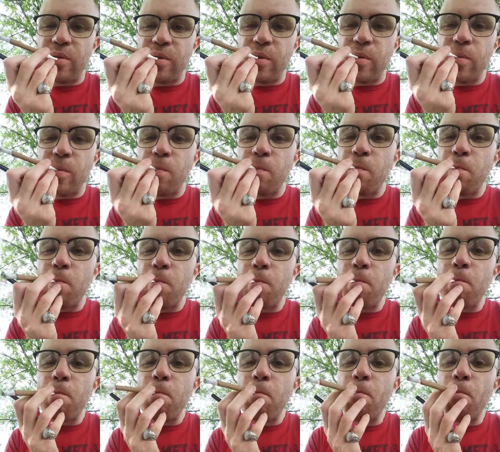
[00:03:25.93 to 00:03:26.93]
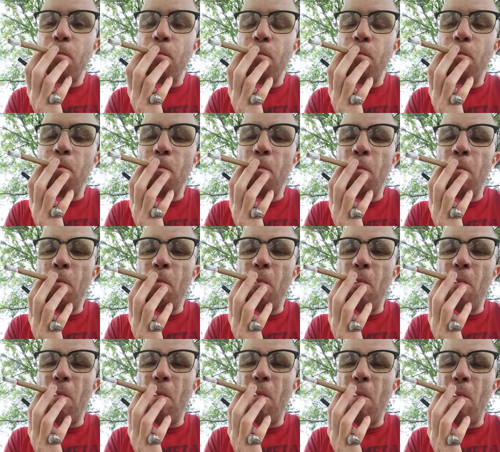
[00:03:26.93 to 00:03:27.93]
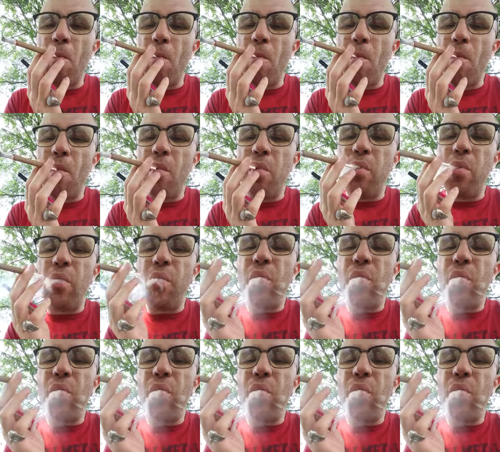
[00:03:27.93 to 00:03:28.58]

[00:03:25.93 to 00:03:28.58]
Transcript: [no speech]